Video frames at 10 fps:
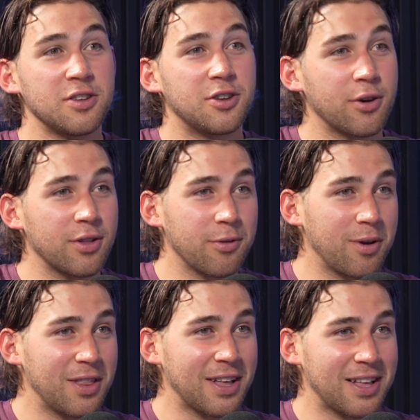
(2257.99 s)
during the
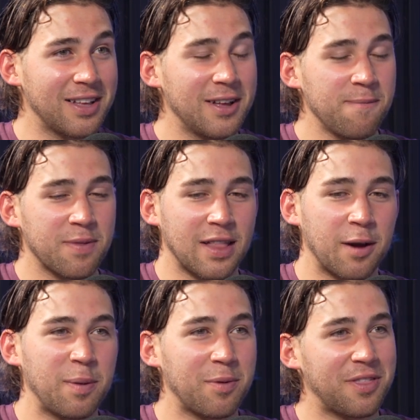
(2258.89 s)
run. Like a lot
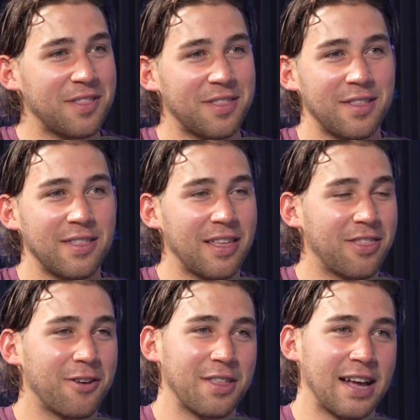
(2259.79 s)
of people
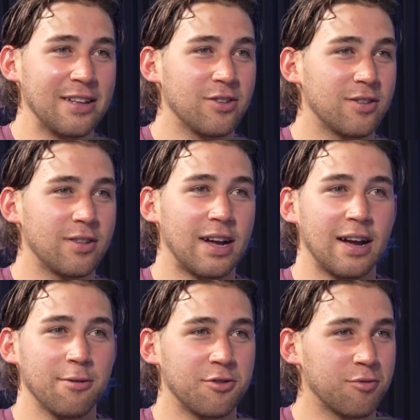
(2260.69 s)
felt like I
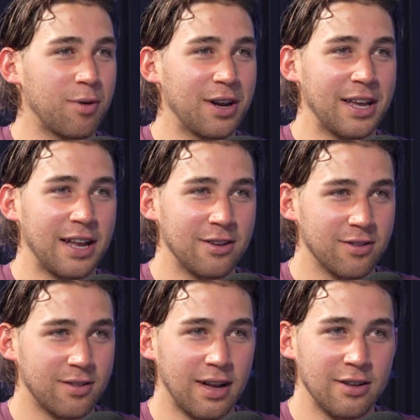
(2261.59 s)
was just running and I
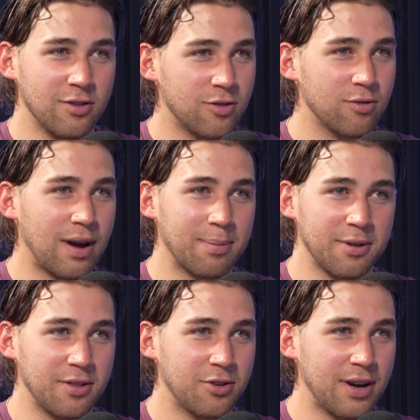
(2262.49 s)
just dropped
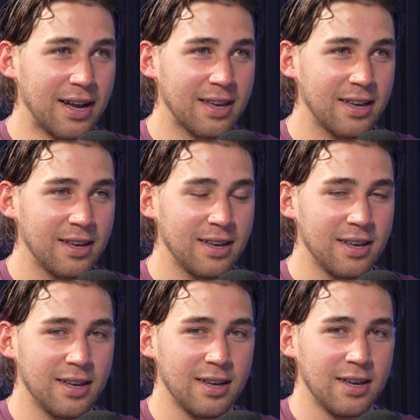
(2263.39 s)
on the track.
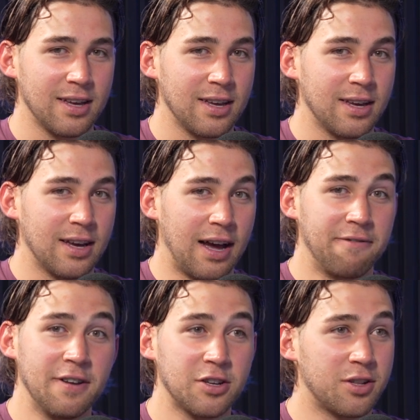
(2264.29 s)
I
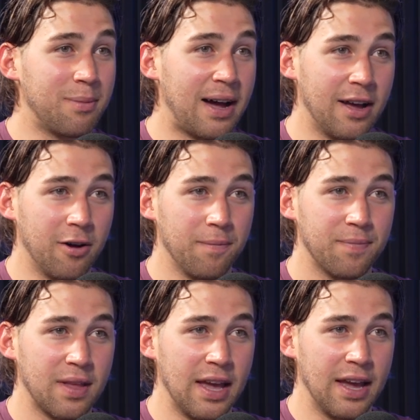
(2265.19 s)
finished the mile
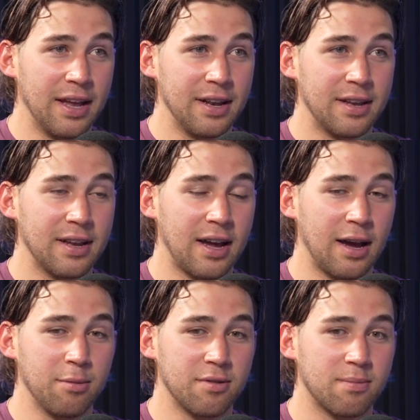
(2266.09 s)
and I
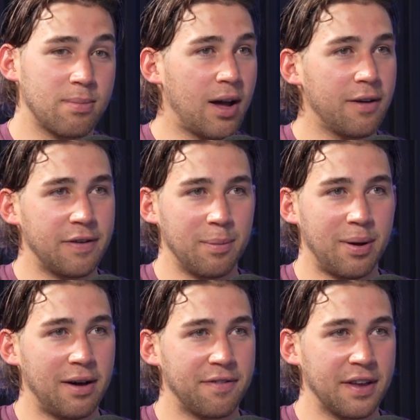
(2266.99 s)
was huffing and
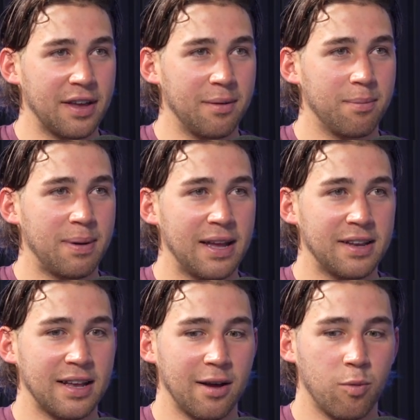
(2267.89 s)
puffing and
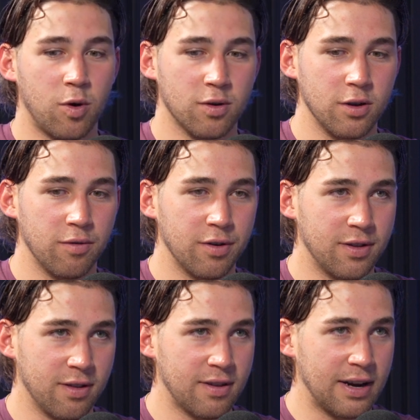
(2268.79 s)
panting, and I walked over to
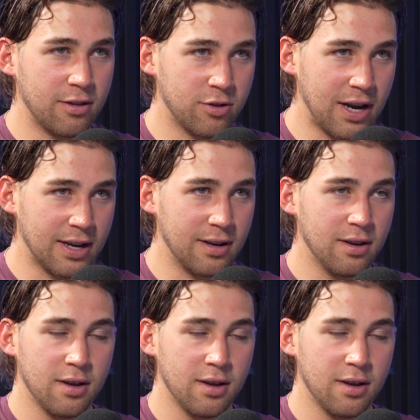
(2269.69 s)
the side of the track and